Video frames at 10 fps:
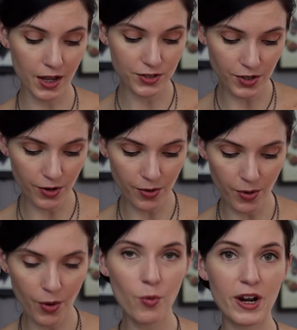
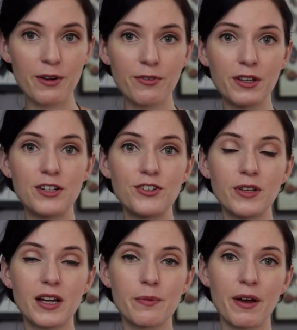So what I really do
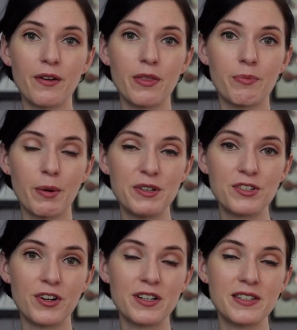like about the Brumby
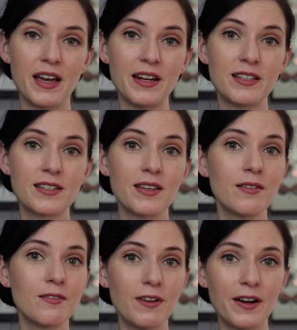skirt is that it's
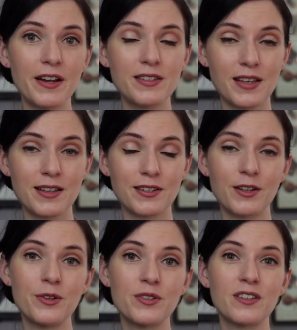very size
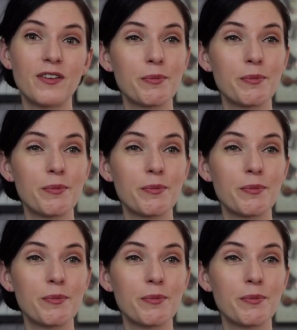inclusive.